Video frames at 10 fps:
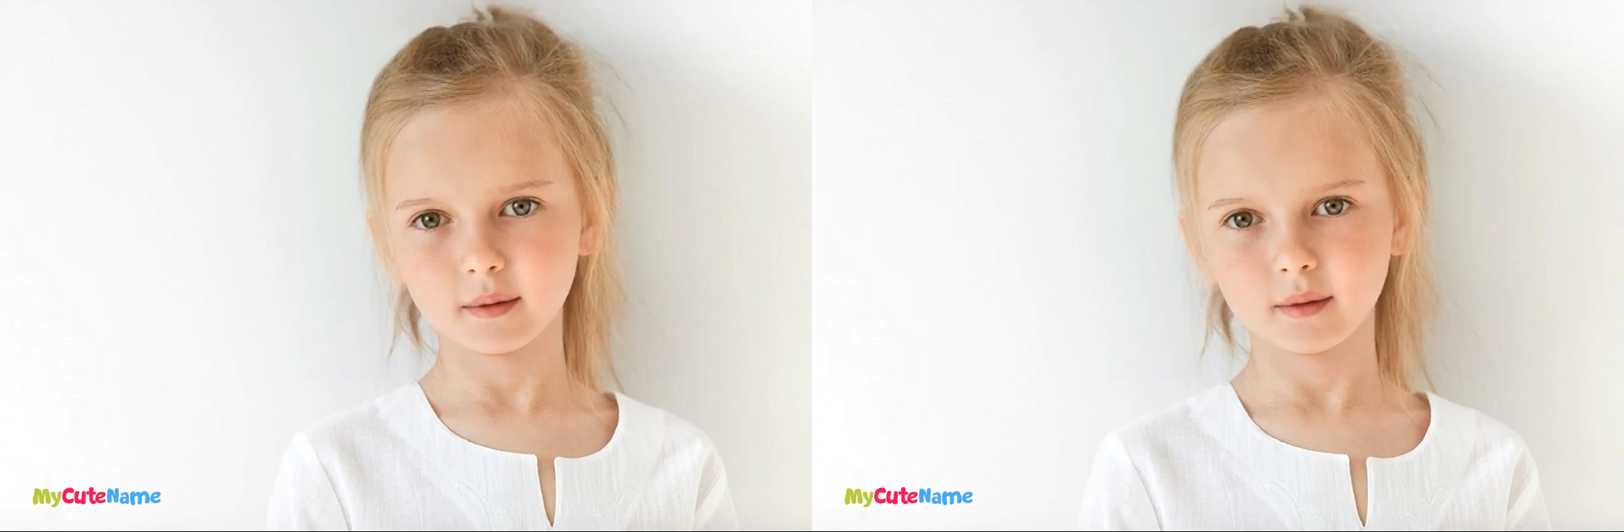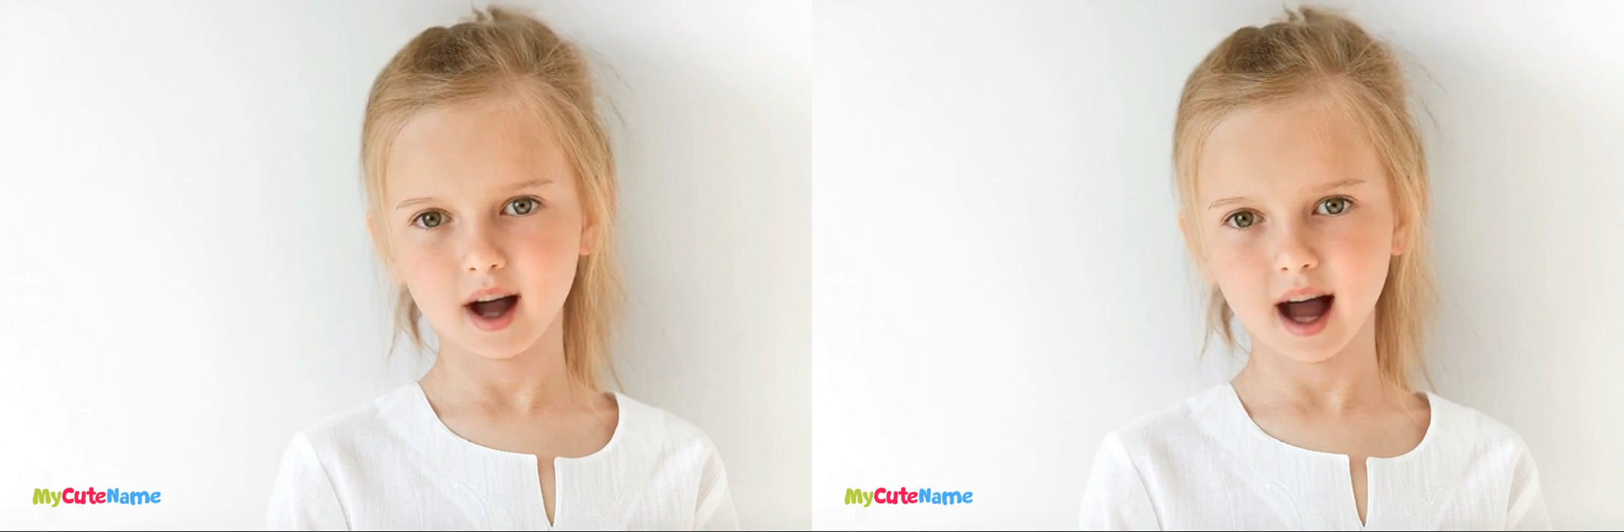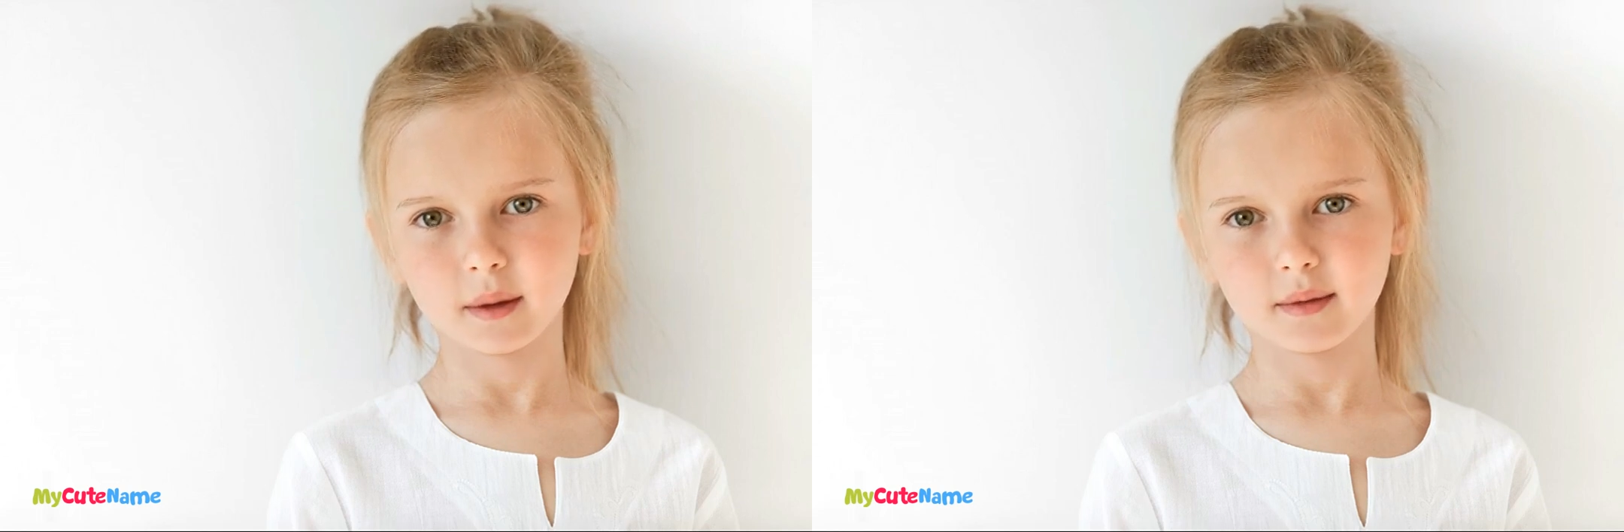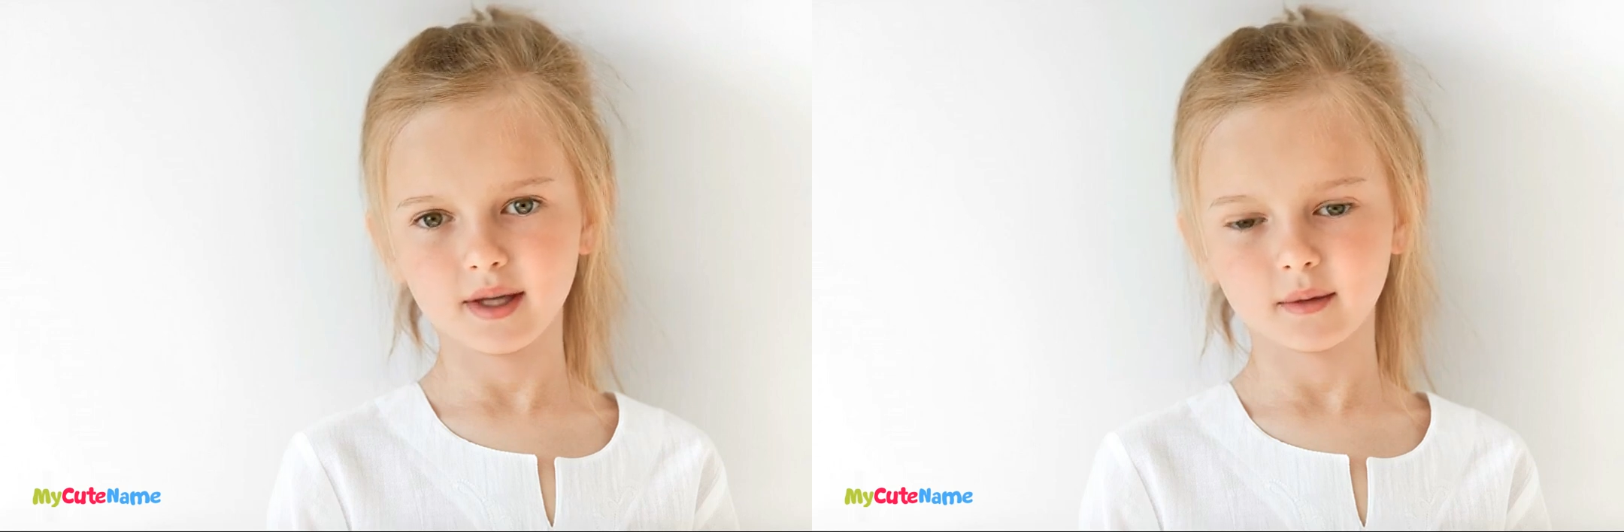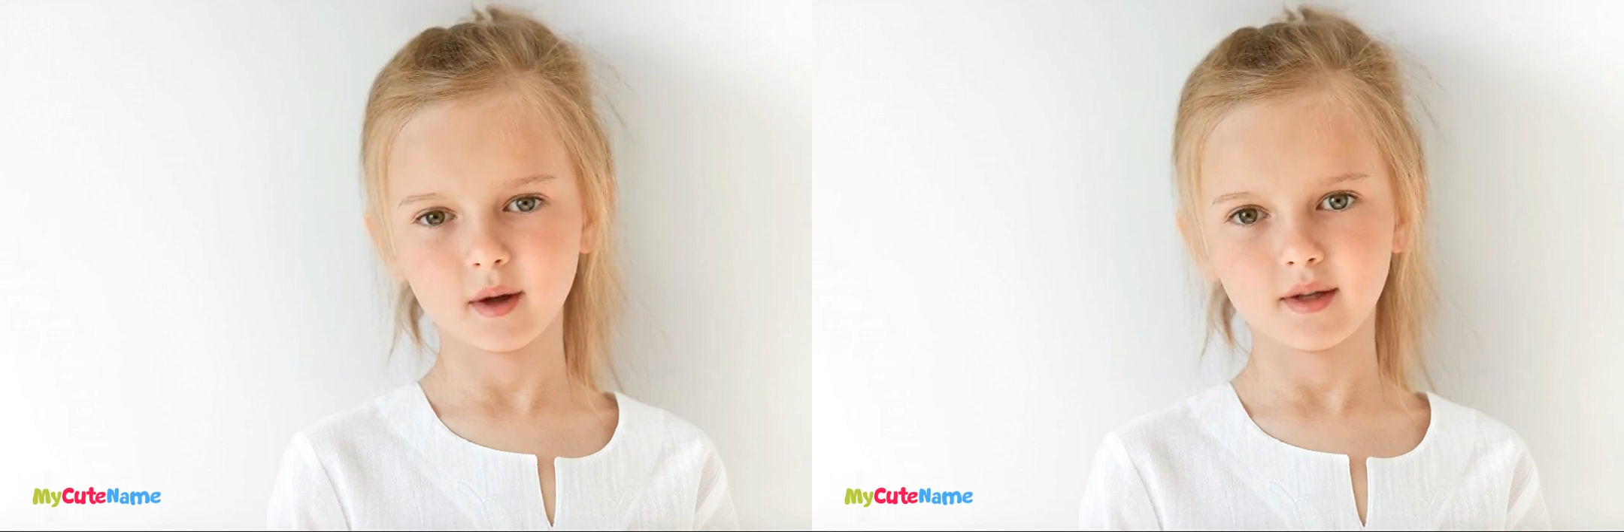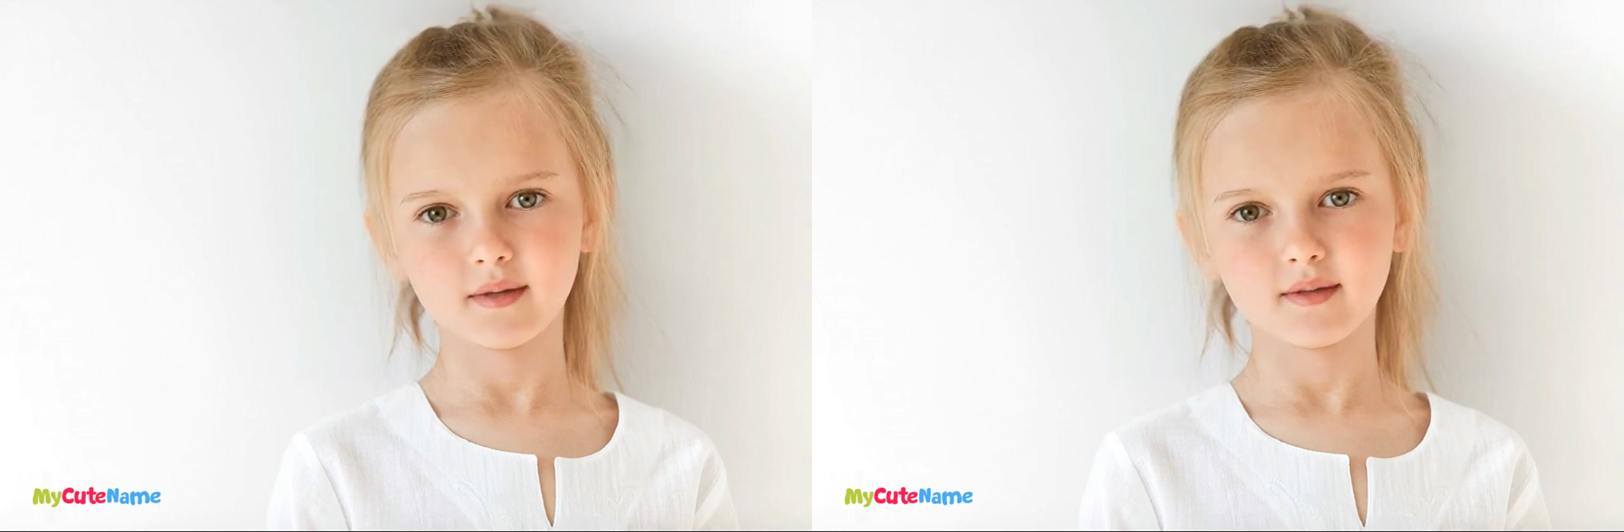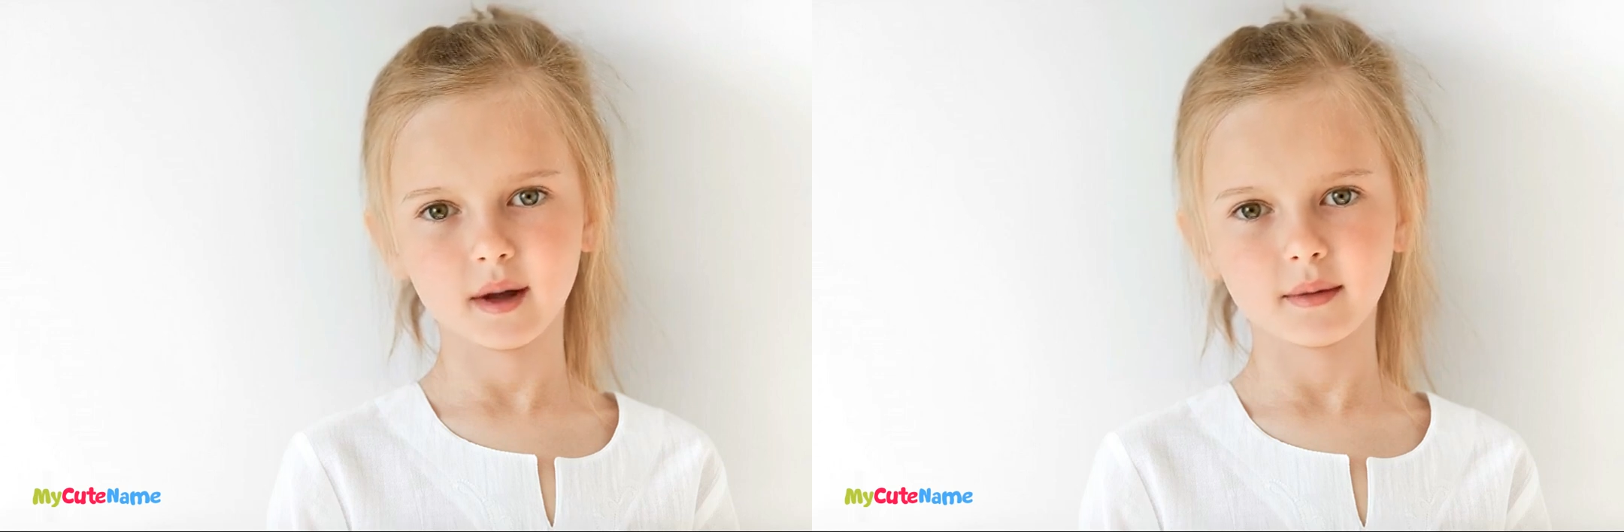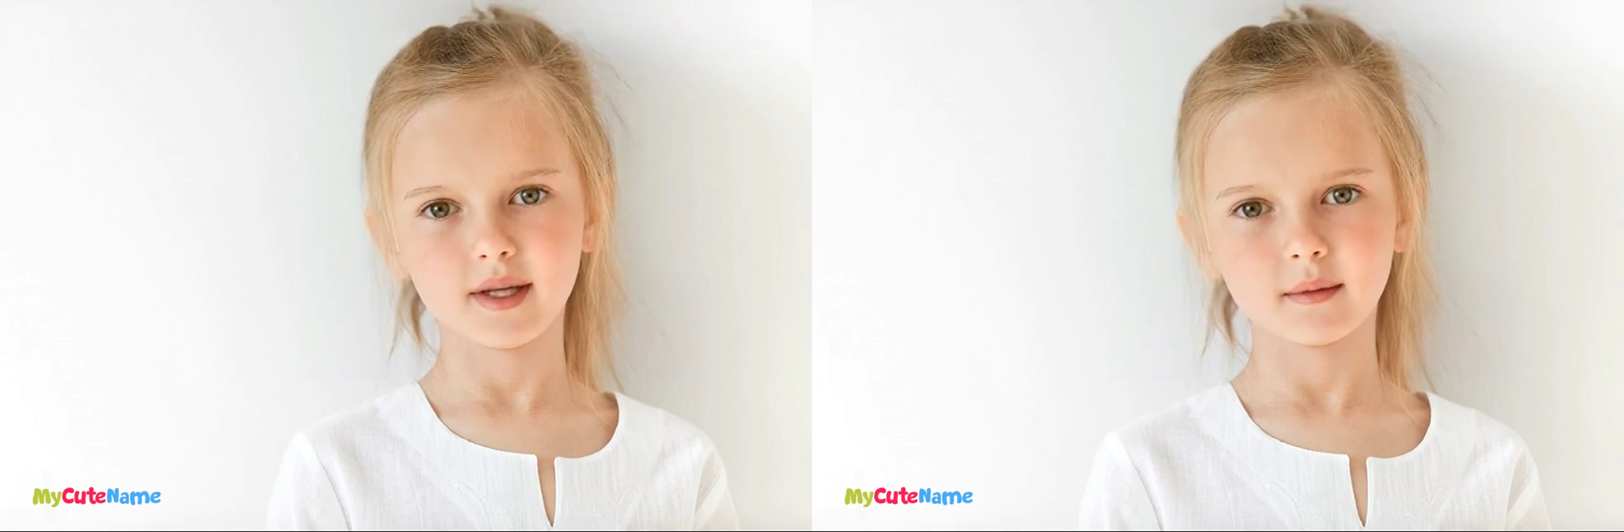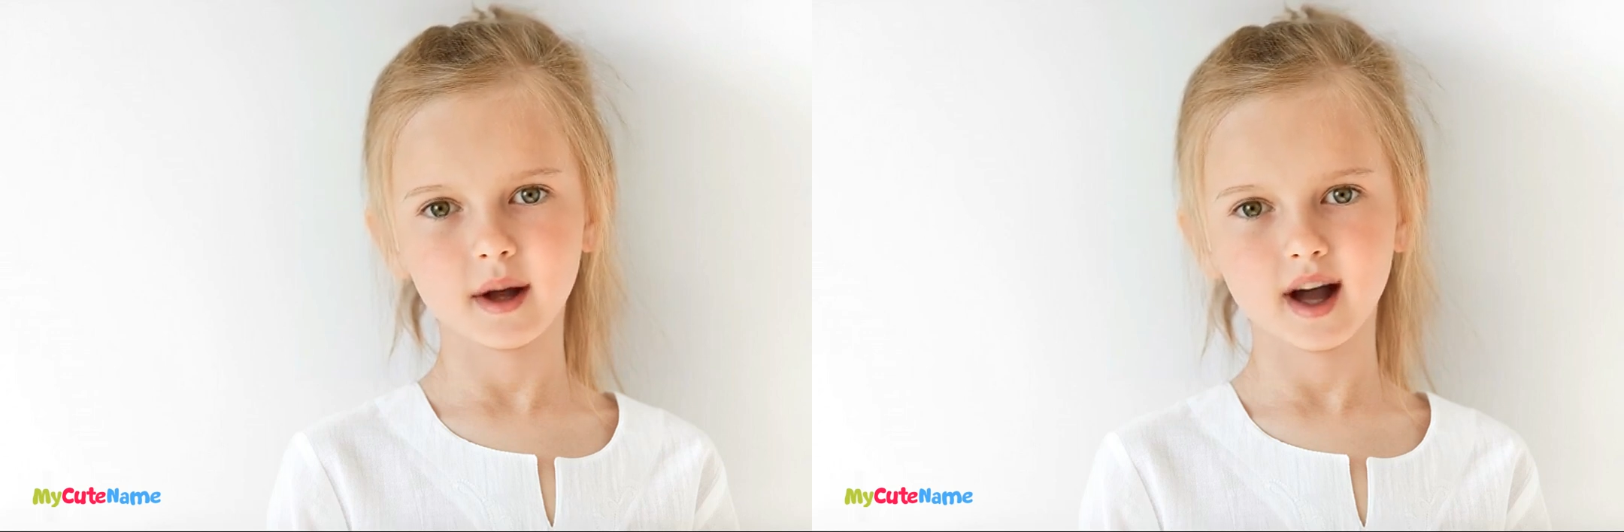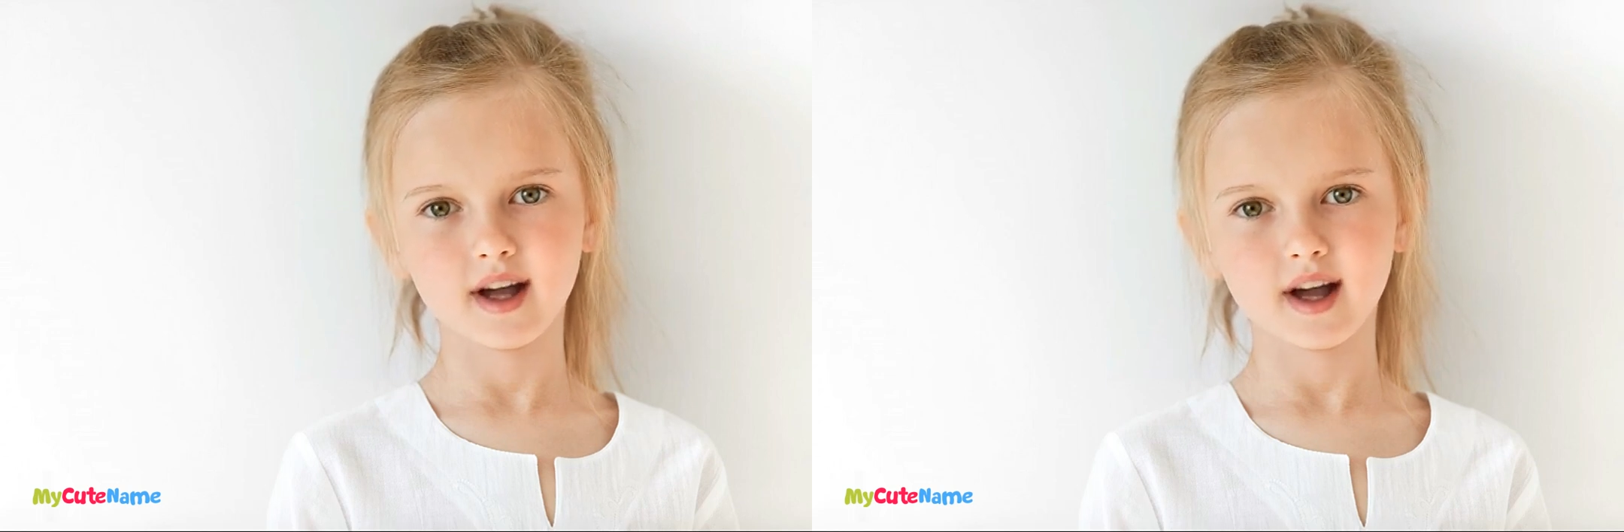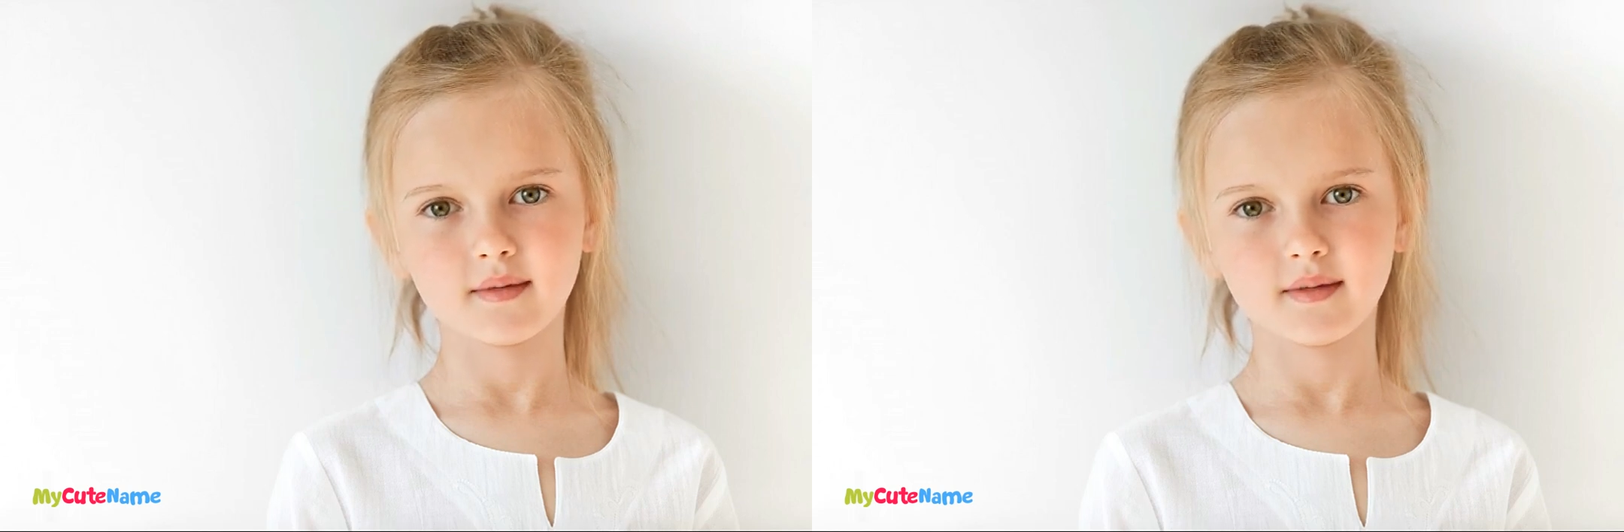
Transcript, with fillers: Perhaps the most famous bearer